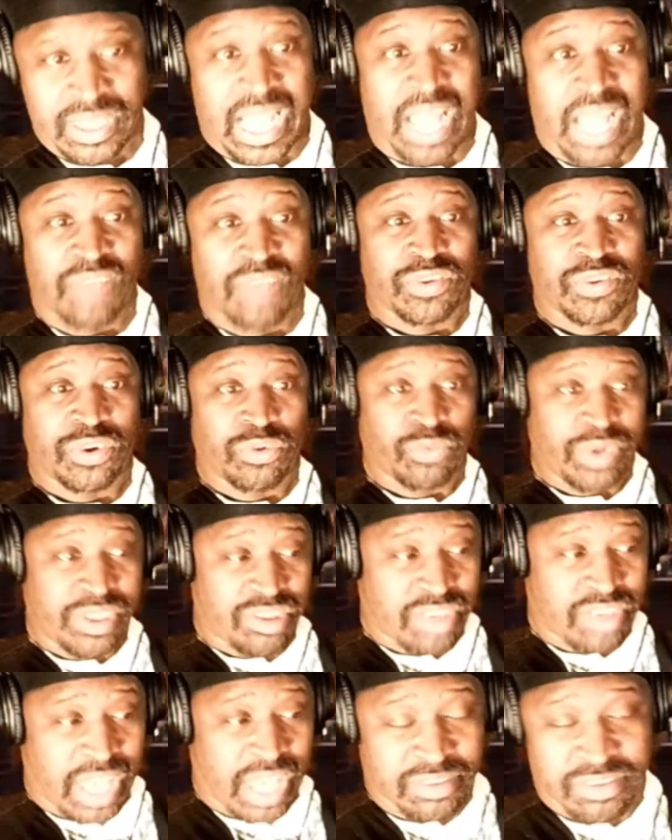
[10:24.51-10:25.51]
I'm going to
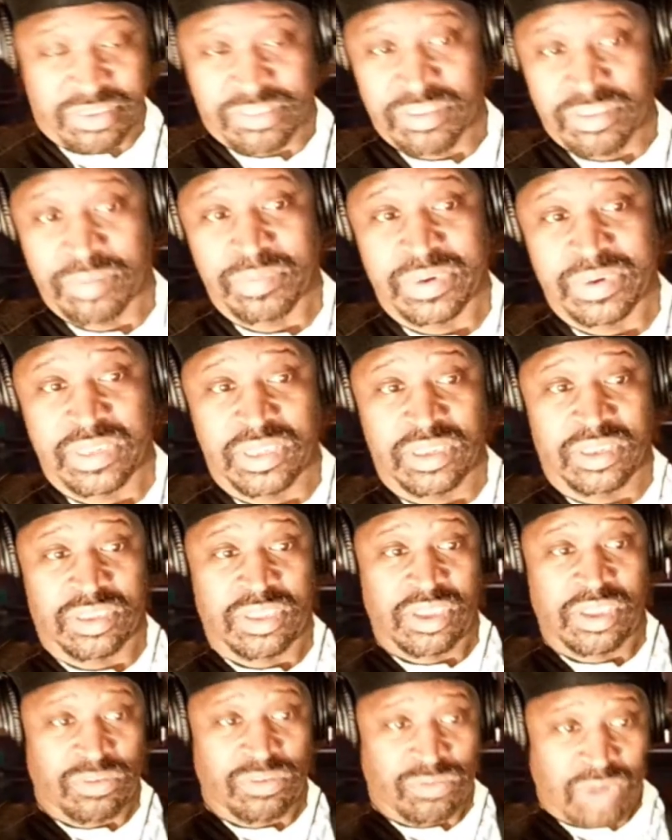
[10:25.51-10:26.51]
reach out to some of these
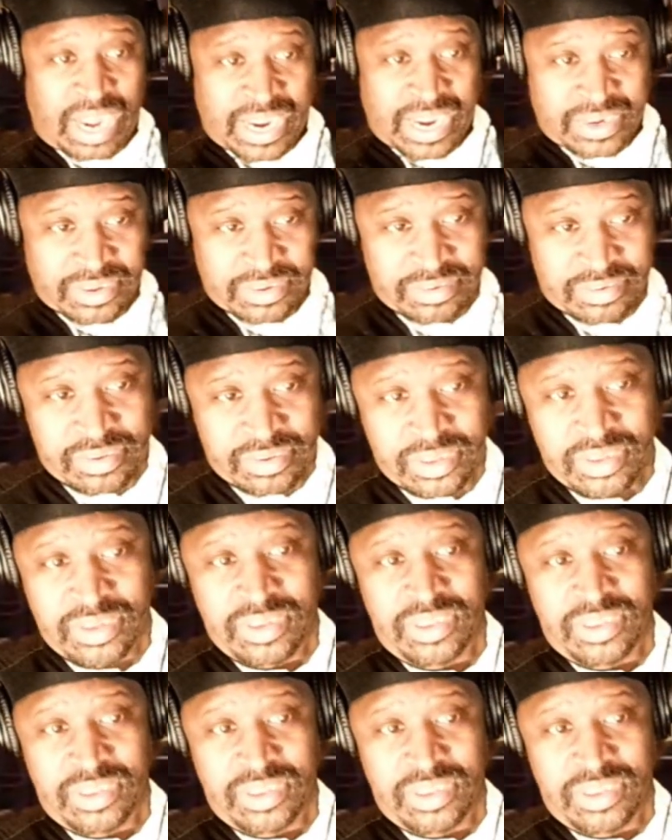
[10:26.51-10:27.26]
good writers.